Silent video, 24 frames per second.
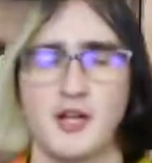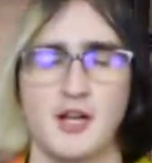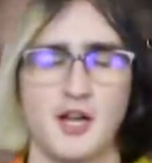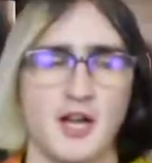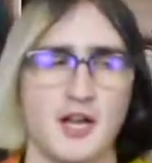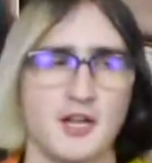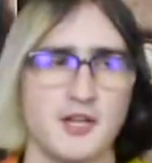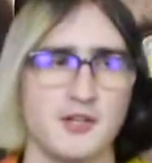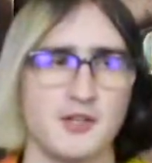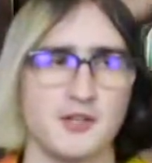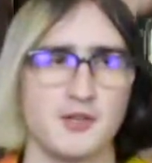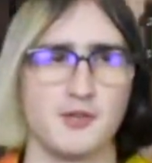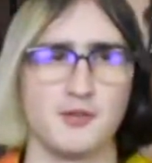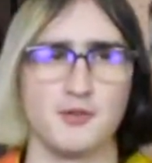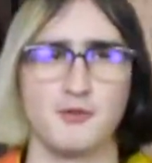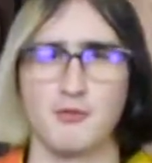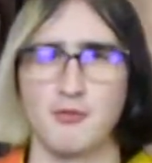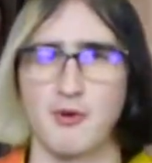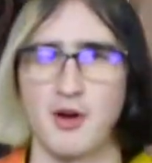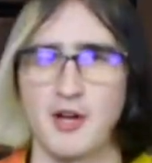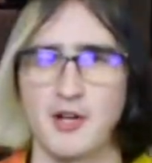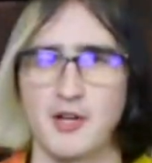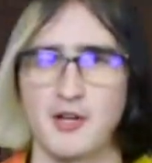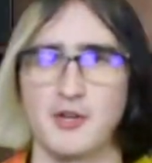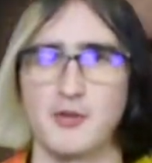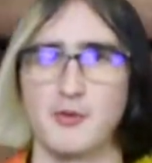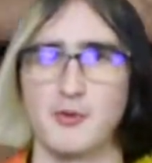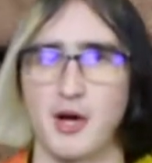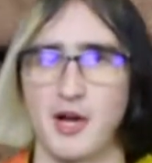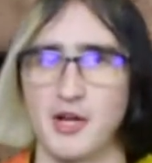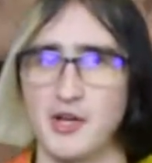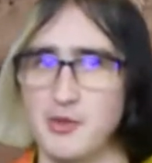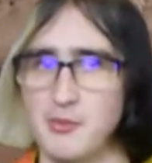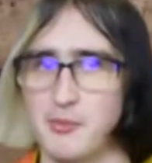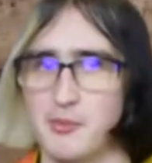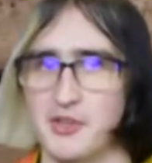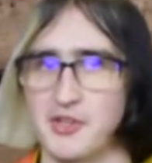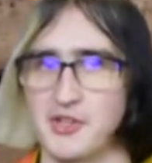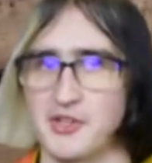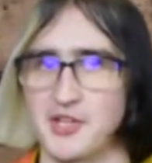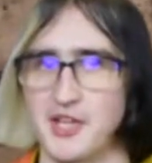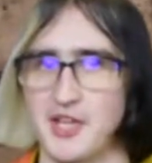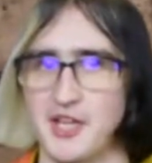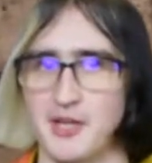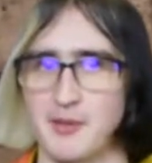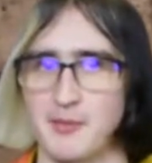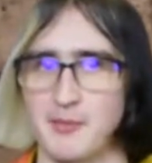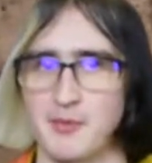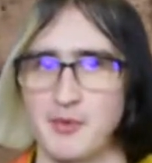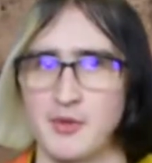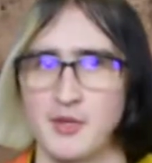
and you find a new item in the game,